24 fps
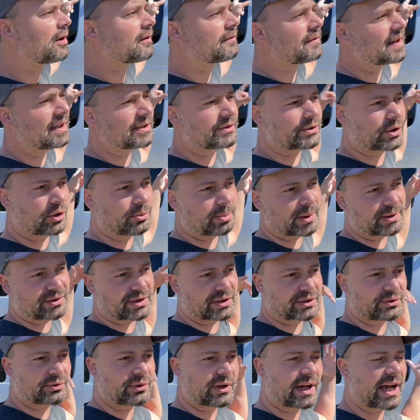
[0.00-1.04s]
vent open
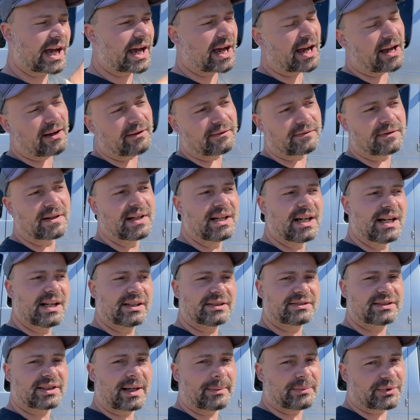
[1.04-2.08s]
just to have
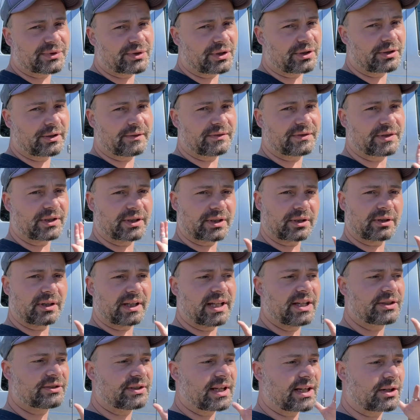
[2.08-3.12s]
some sort of
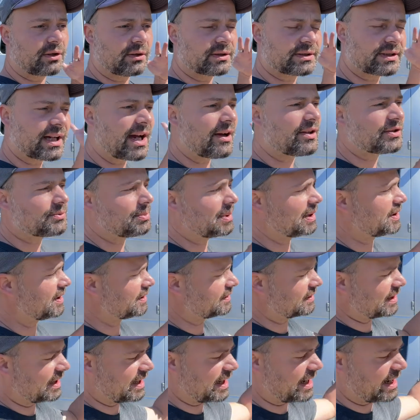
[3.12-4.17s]
circulation at all times,
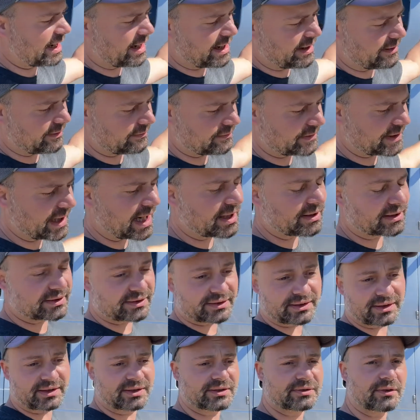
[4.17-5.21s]
because I have
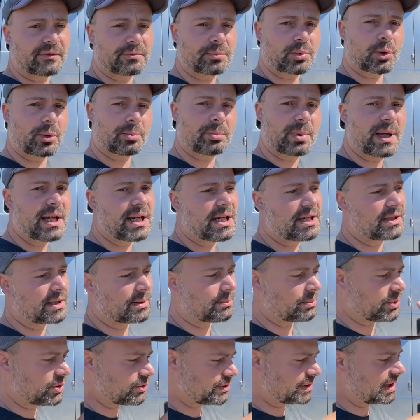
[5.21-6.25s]
canisters of propane
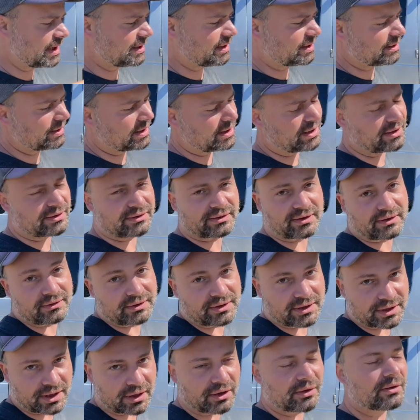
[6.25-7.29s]
and butane in there, so
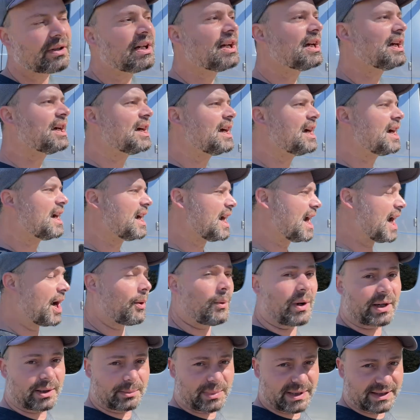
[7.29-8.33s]
you know, I
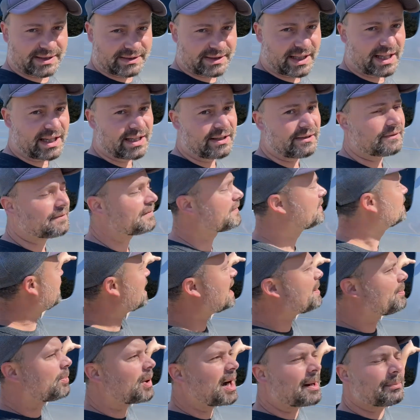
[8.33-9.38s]
want to be safe. When
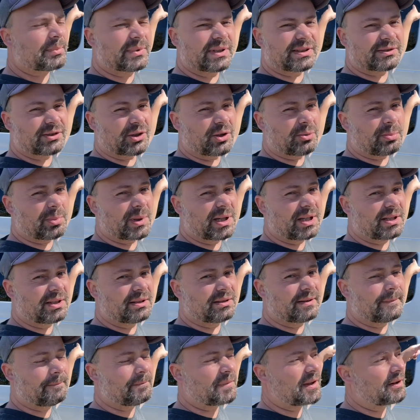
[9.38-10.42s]
I pop this
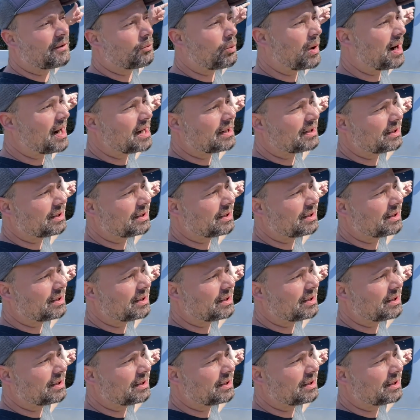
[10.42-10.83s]
open, one,